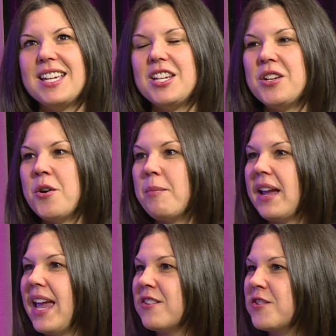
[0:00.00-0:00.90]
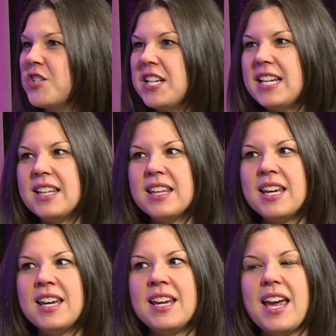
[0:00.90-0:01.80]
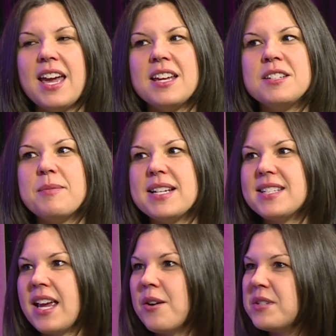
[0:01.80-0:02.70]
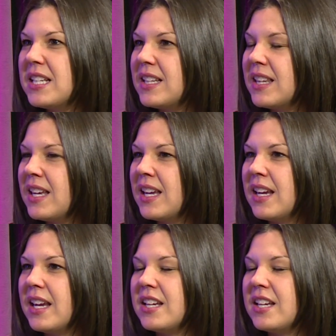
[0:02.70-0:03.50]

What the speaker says: You know, my energy healing and my sound healing,